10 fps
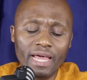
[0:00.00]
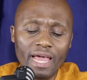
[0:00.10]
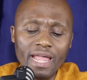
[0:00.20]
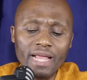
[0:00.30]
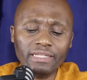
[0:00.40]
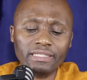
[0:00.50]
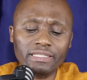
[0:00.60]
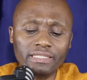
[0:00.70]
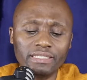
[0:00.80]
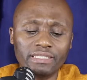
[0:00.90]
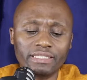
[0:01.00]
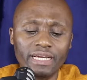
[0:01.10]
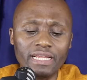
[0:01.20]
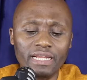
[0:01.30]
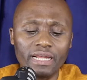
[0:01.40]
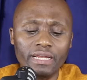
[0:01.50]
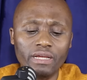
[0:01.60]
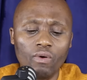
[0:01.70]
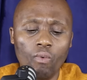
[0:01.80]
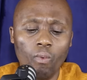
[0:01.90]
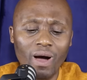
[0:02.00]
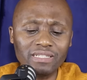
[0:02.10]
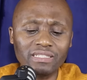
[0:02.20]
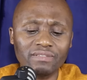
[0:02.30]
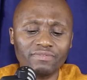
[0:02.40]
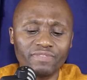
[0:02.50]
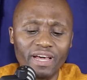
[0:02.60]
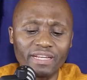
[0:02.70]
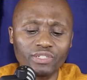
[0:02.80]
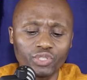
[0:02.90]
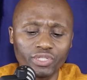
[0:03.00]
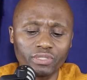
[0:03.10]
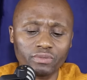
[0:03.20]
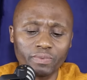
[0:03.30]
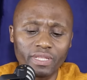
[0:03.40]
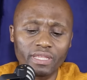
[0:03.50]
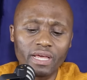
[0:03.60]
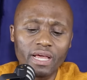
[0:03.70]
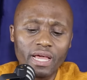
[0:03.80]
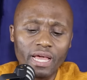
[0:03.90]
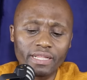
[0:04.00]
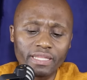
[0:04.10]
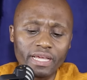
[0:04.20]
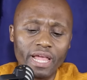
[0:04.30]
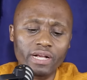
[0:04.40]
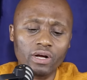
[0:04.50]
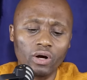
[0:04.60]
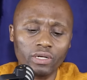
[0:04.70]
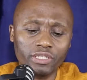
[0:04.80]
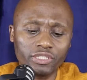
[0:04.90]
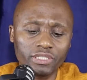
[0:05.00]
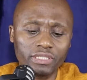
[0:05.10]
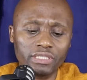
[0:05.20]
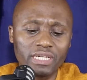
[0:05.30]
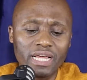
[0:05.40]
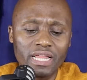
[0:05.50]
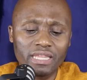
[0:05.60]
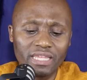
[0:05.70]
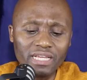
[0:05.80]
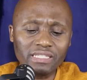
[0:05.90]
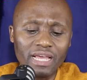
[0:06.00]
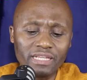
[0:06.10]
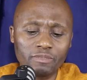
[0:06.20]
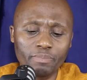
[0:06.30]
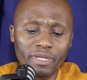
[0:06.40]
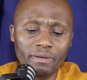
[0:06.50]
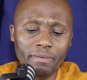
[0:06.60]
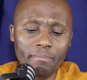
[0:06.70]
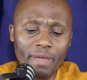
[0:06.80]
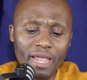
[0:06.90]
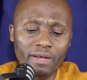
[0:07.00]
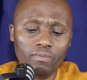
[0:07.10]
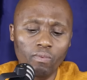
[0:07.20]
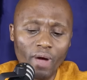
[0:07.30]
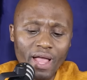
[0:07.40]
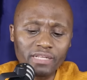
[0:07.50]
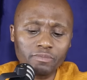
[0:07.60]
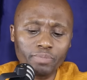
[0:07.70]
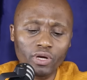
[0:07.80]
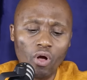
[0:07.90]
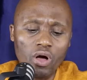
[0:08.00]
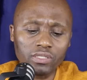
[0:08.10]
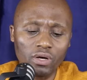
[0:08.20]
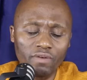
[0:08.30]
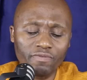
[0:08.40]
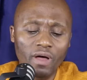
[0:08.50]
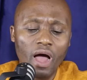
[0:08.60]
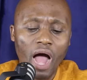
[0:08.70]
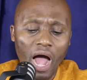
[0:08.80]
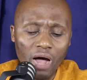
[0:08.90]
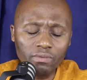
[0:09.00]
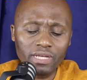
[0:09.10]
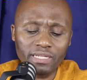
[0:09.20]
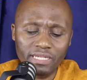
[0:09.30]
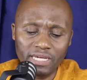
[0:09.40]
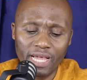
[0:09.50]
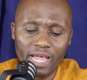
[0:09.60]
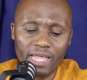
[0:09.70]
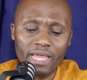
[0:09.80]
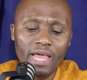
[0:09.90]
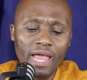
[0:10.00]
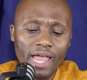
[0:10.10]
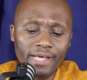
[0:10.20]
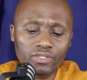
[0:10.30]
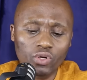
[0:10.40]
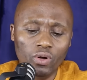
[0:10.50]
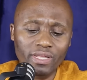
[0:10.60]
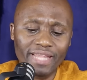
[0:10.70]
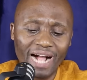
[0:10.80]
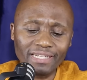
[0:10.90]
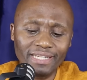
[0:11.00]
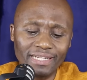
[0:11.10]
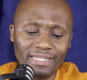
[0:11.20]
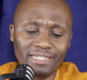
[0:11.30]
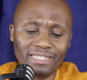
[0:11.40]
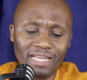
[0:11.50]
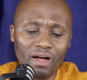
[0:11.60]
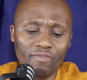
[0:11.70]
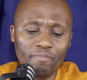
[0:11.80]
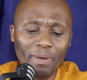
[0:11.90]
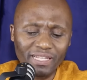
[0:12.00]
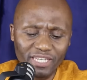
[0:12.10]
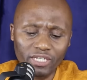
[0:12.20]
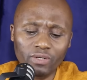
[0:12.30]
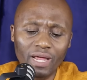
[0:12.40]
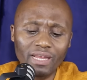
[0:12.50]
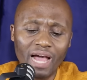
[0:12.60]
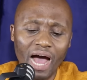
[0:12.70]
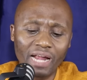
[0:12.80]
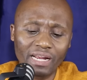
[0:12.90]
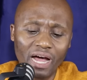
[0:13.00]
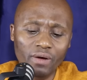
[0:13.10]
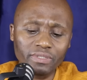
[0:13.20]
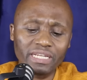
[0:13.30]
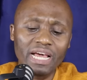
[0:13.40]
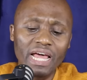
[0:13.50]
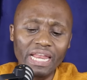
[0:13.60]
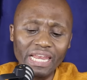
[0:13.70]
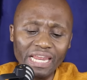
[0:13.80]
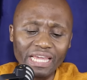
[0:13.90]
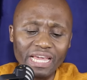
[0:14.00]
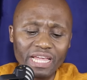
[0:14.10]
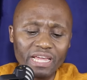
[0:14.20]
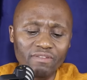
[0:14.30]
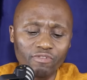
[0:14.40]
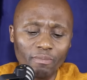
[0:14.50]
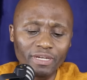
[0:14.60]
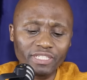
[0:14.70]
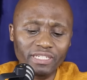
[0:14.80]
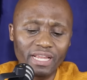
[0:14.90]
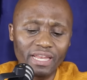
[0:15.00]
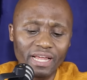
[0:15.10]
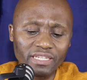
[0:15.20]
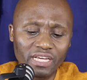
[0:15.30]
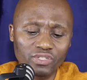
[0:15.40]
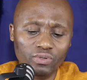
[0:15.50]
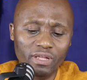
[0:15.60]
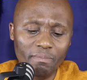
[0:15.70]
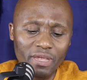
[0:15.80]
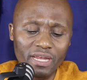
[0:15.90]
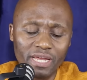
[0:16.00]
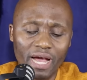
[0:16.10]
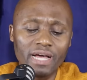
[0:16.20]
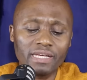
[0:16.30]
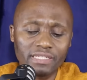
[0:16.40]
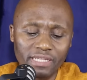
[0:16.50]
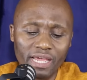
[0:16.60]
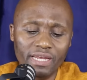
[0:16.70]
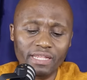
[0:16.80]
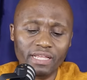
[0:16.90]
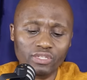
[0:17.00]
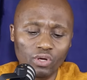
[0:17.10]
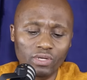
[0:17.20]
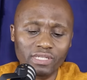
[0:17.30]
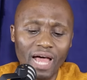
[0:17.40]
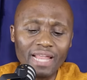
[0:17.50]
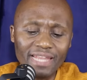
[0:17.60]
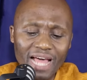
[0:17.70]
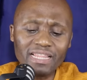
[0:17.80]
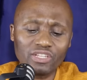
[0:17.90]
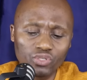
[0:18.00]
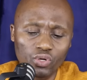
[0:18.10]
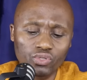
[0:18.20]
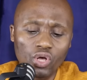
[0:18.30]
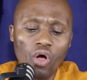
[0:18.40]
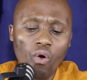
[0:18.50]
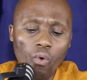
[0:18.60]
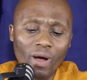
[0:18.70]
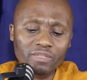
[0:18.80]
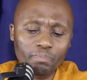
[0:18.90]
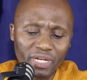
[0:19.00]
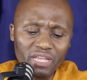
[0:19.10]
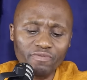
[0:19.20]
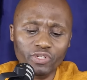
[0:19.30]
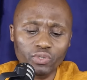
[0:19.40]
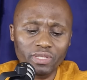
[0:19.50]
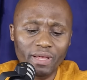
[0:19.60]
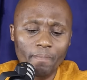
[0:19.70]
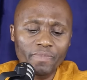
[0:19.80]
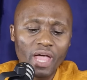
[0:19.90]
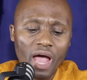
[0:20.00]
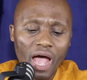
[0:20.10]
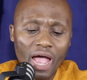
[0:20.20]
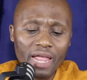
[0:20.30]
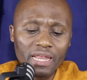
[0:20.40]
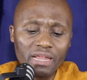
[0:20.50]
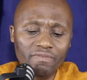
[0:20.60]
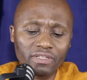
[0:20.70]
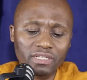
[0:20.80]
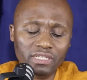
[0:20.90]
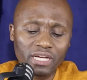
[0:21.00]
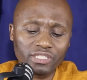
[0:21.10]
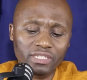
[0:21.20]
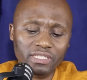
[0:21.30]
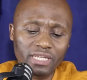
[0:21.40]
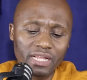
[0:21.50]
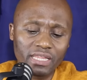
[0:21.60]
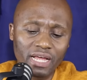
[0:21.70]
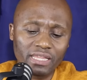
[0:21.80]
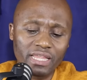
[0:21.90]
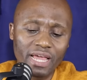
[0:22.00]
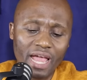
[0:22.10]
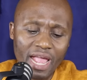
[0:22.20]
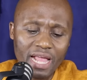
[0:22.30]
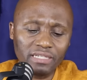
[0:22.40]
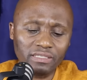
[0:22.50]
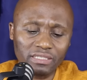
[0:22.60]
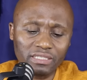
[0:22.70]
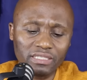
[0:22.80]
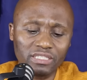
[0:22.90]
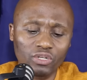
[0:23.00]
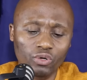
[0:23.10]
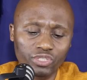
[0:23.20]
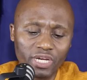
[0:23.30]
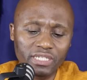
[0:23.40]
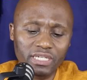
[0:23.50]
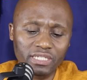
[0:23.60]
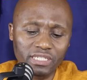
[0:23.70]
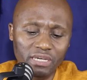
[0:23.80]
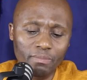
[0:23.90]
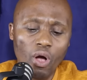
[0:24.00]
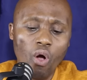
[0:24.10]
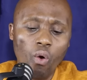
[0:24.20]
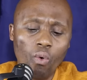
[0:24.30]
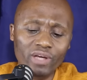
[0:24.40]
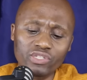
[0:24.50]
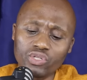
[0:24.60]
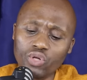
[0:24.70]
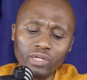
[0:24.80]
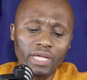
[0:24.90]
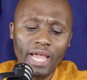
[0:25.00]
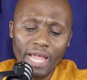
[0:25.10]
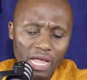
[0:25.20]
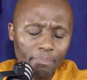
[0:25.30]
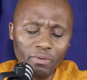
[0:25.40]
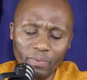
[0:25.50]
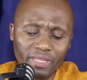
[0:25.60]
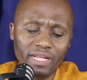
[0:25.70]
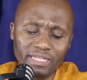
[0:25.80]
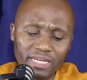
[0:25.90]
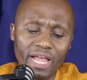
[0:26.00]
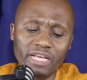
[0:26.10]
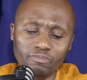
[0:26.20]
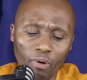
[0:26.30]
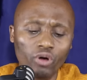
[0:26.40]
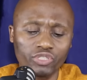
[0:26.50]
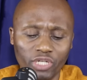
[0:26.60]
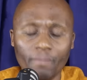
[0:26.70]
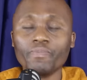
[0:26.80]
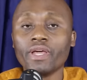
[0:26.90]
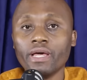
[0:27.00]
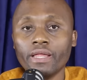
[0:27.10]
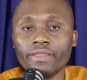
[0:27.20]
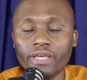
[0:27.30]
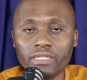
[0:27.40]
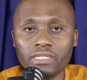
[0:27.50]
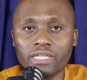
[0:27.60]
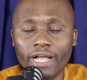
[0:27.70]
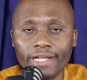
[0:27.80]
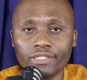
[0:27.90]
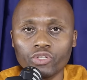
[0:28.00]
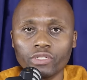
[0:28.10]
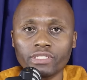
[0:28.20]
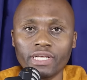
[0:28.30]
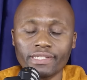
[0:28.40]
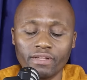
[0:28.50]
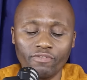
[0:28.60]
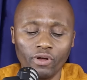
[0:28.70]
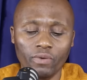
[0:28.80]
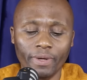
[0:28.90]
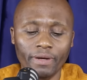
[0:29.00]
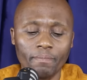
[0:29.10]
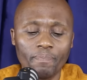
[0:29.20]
ANC is generally wasn't very thrilled with a DA coalition. This has been made worse because of how the DA has conducted itself, particularly around leaking information and letters to the media, said the source. Another source who was privy to the high-level discussion said that the ANC negotiating team was not happy with the DA's posture. This second source says the following.